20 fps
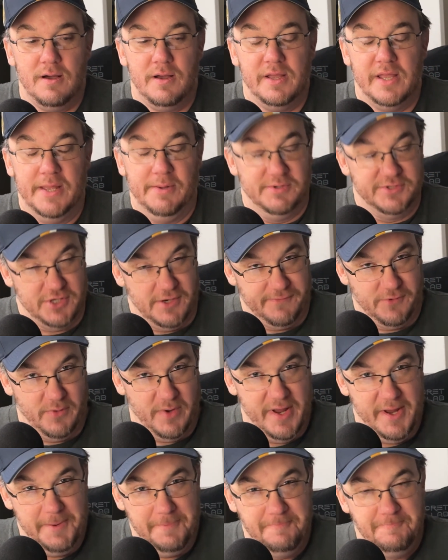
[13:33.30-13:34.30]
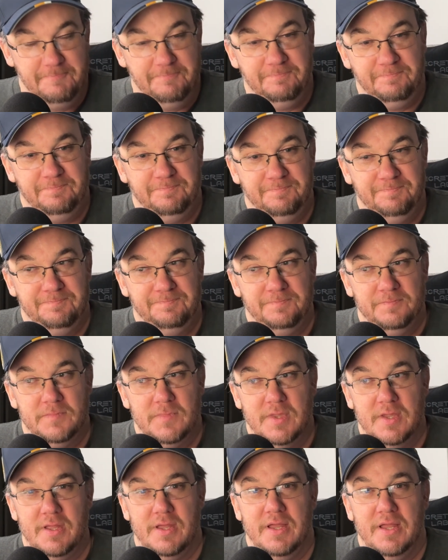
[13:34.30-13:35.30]
He was overweight.
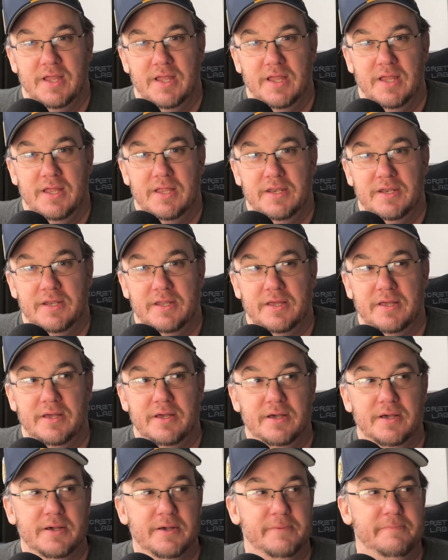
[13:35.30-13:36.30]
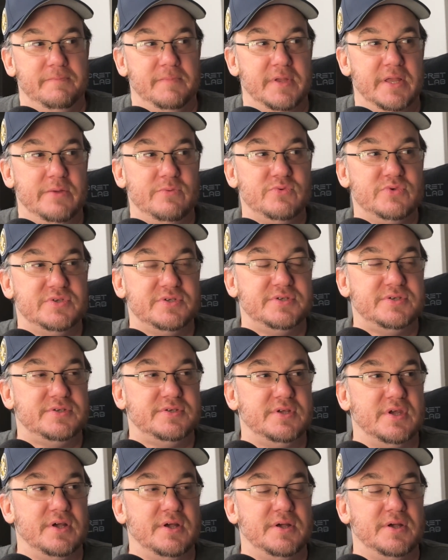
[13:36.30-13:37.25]
And he was